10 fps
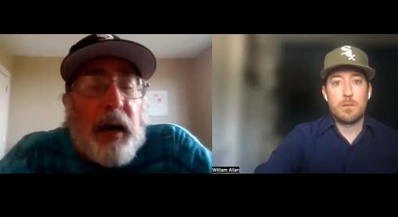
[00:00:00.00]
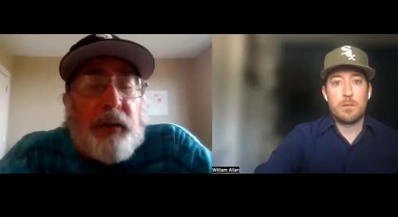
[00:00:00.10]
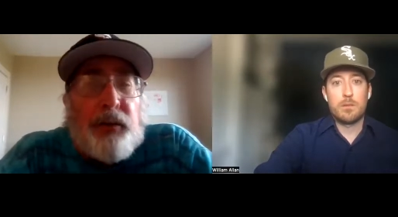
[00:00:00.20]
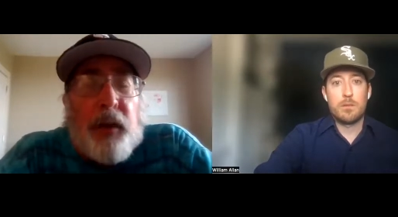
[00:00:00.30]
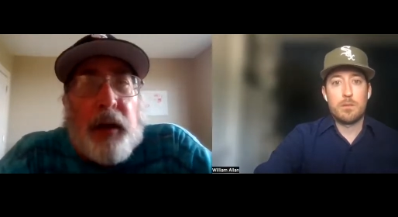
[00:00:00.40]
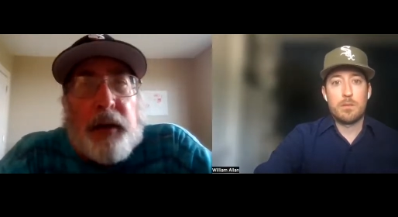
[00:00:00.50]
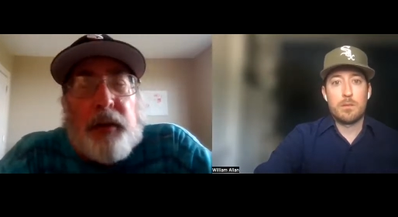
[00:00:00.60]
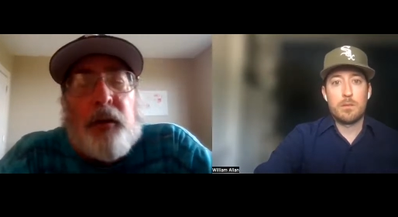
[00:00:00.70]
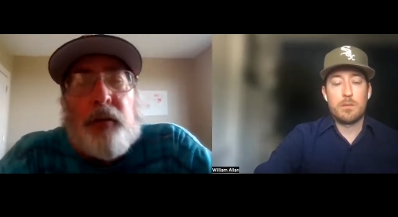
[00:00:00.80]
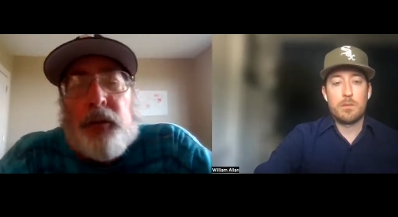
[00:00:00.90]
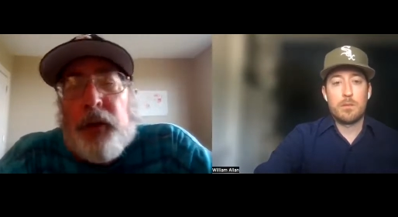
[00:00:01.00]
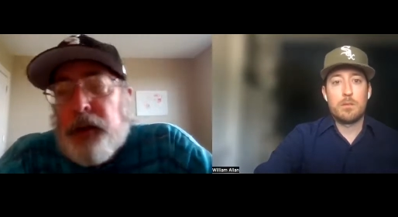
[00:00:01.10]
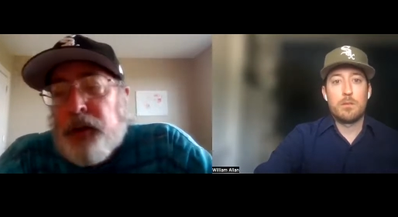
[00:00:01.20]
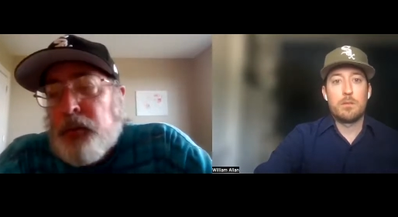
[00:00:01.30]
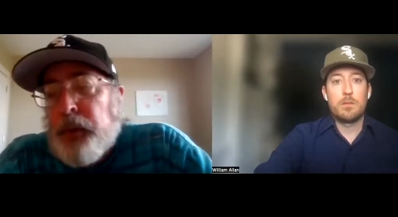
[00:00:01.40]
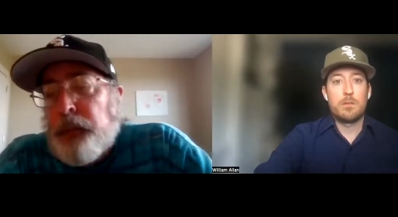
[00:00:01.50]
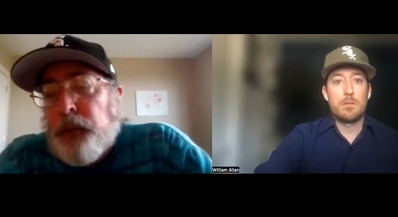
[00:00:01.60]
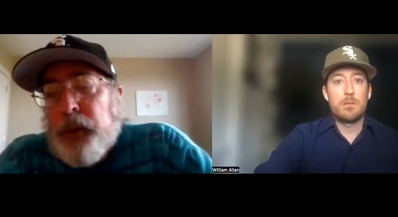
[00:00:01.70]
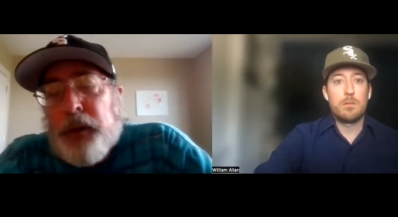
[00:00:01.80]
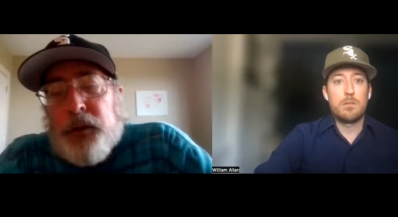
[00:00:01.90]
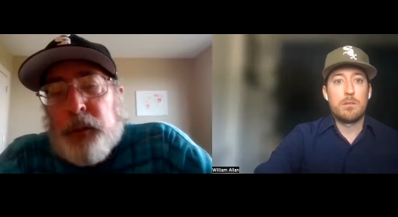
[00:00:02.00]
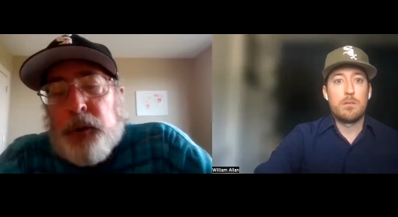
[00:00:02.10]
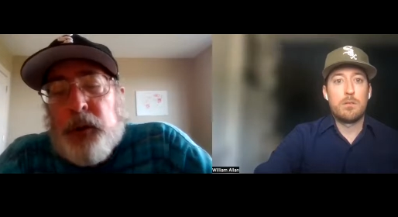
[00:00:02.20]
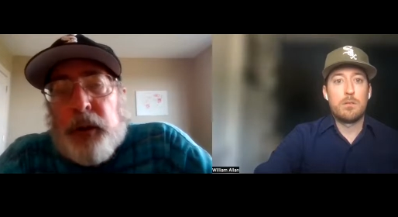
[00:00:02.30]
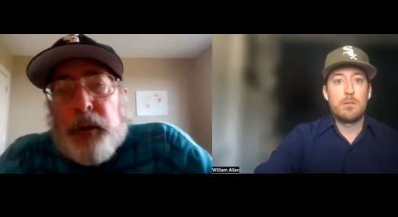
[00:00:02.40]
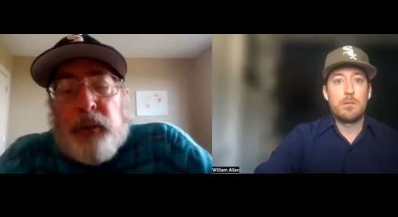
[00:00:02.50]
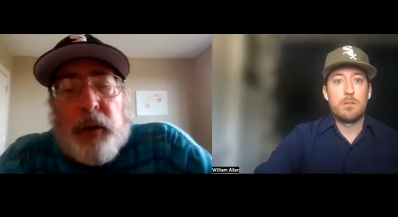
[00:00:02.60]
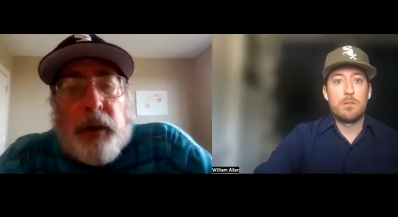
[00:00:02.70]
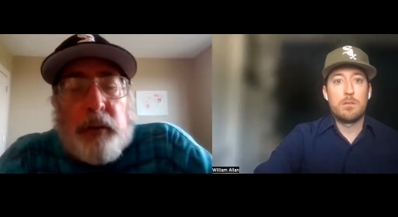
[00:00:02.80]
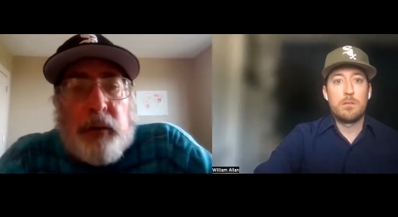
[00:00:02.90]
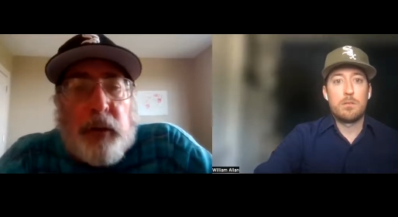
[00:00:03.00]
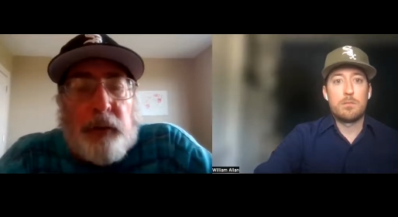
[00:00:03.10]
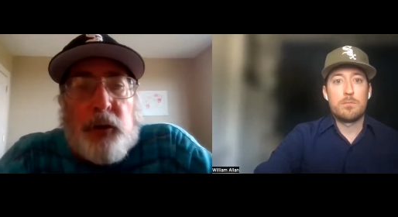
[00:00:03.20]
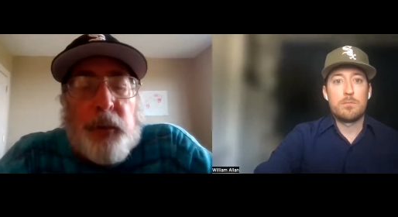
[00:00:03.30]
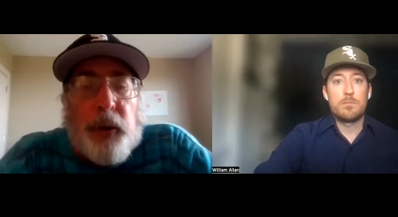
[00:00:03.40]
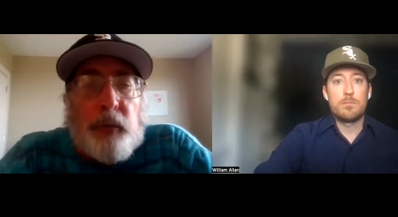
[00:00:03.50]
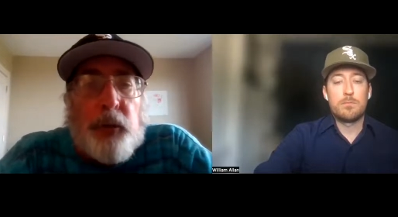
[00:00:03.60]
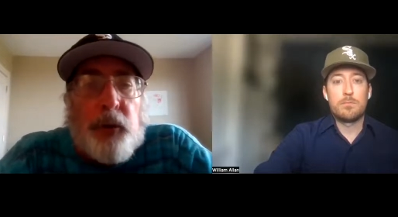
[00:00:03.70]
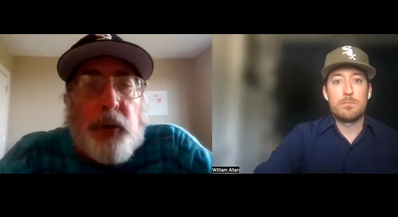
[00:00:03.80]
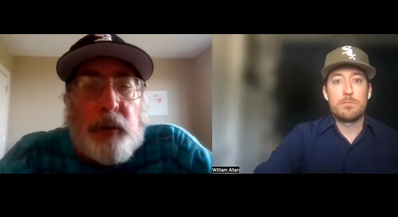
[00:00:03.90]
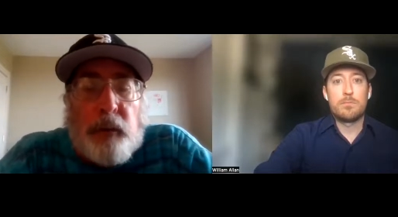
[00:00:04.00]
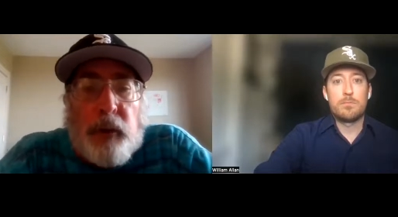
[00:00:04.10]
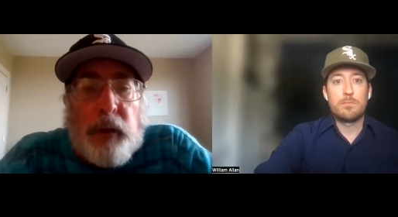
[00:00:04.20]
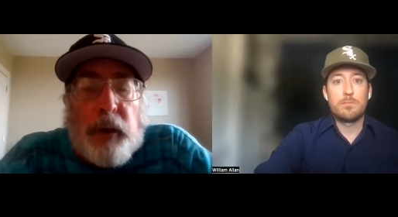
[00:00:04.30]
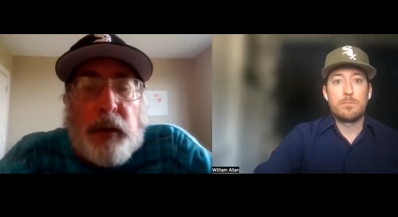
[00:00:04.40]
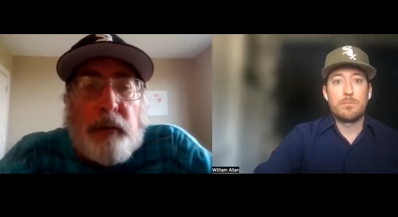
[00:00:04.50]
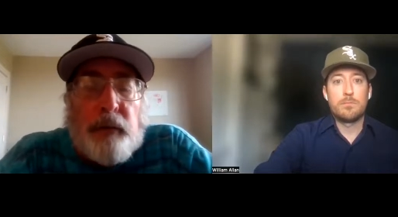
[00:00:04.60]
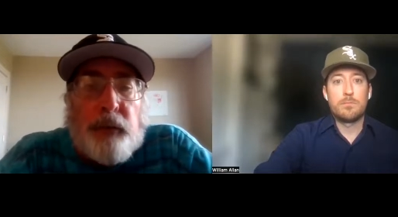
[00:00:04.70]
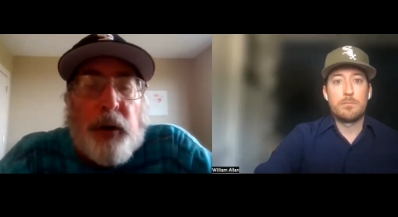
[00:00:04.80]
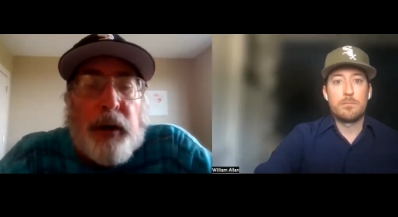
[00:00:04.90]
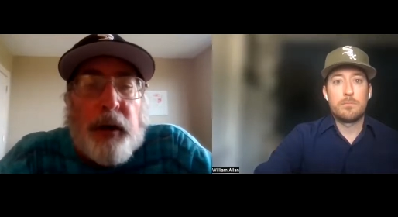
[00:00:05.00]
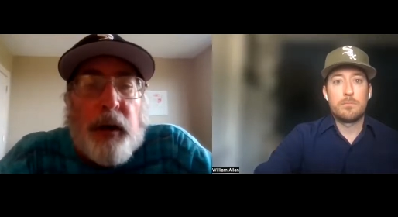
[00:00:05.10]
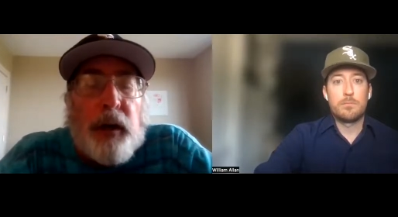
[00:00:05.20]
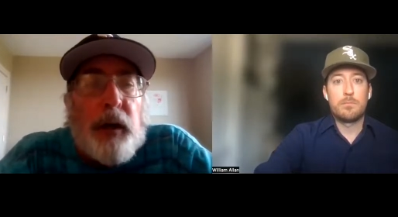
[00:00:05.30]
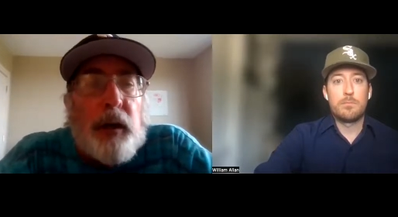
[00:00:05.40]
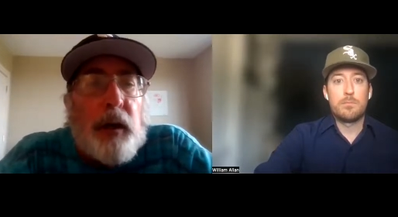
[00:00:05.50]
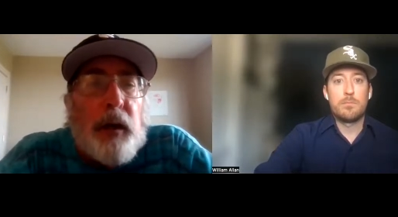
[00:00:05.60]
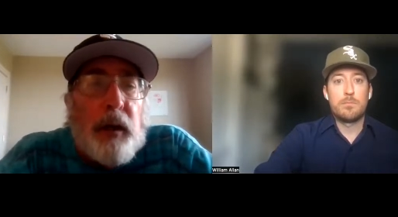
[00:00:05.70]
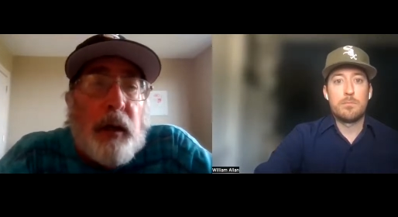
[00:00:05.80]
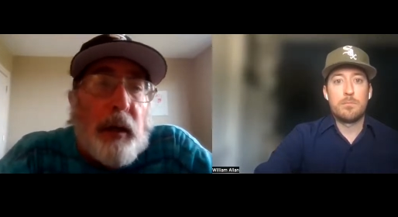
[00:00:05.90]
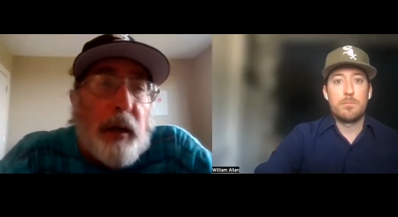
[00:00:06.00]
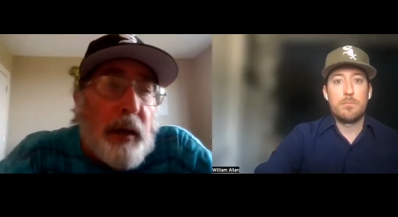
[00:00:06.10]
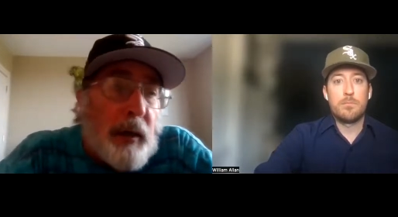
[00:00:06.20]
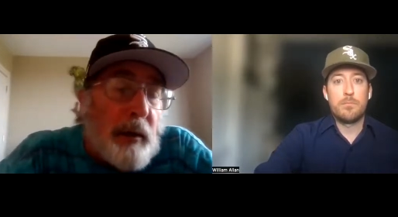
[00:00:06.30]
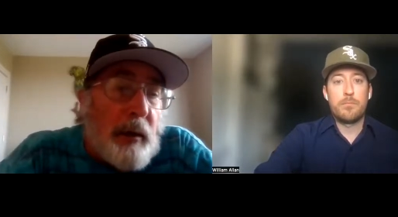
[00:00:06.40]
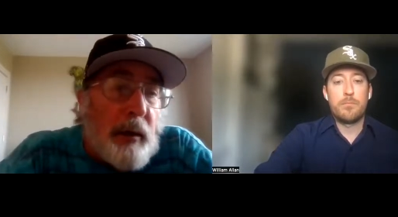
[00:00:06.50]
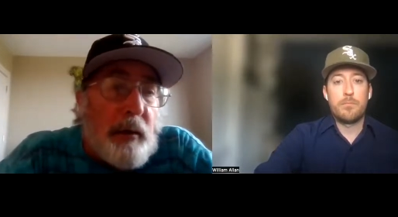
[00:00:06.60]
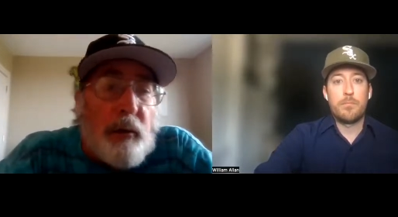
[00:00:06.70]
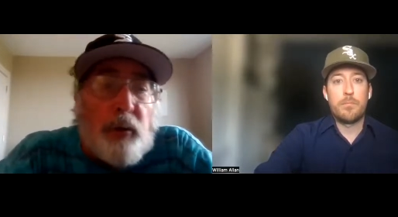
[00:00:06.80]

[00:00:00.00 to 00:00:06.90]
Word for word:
Speaker 1: I I don't think a sweep of Minnesota, particularly we've got Davis Martin pitching uh, Friday night. And uh,